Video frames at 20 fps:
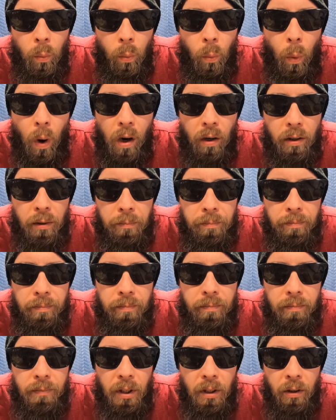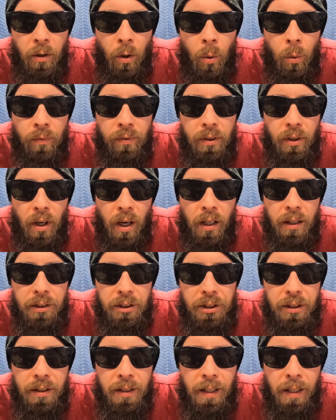Welcome to the Lone Wolf
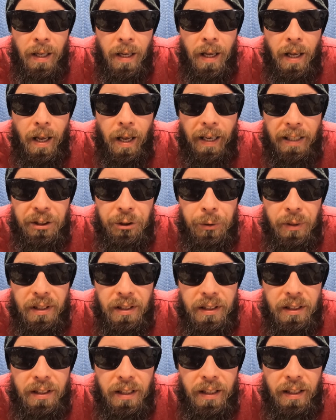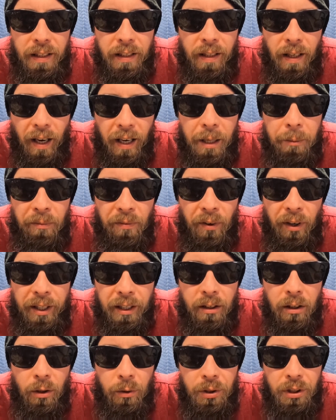Garage. As you can see, I am very
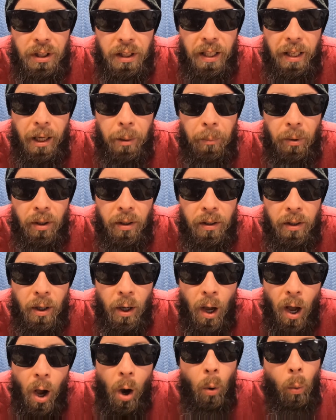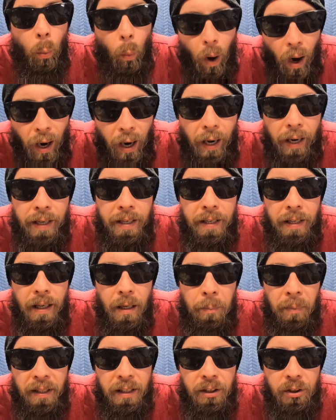close to the camera. Why
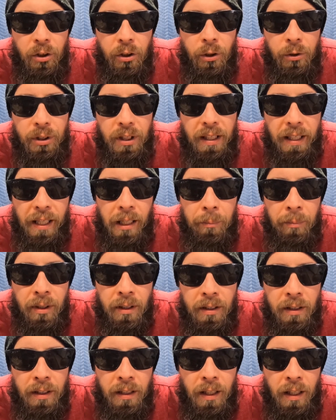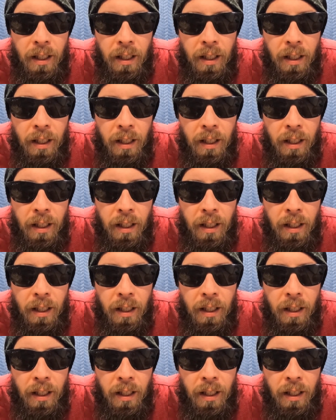am I this close to the camera?